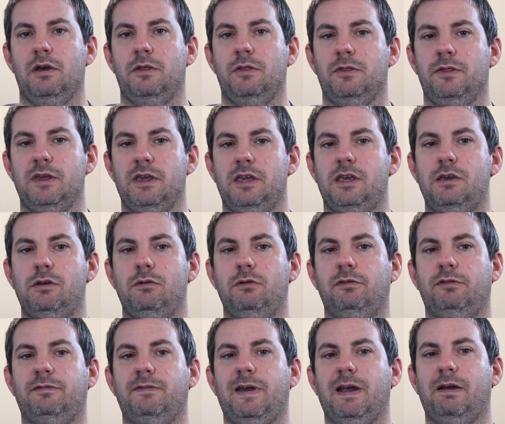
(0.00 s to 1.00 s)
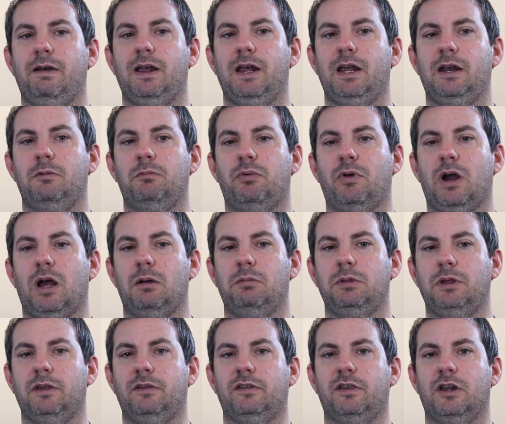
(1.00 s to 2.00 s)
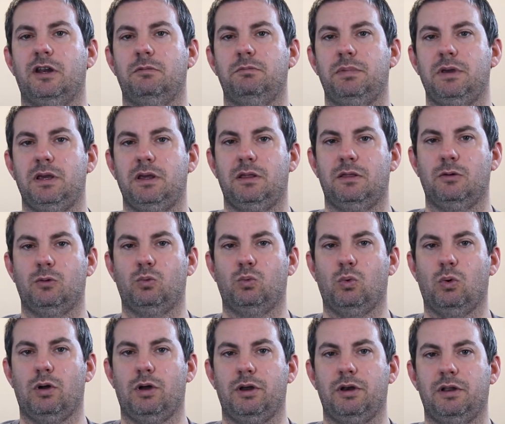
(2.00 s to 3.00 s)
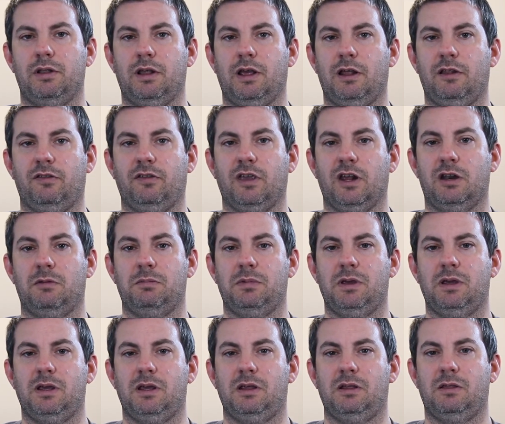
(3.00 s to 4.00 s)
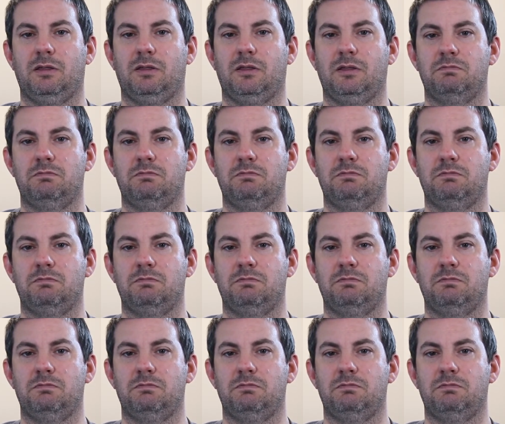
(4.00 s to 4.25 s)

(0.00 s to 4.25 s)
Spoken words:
The Hughes variant probably is going to be the one that's going to be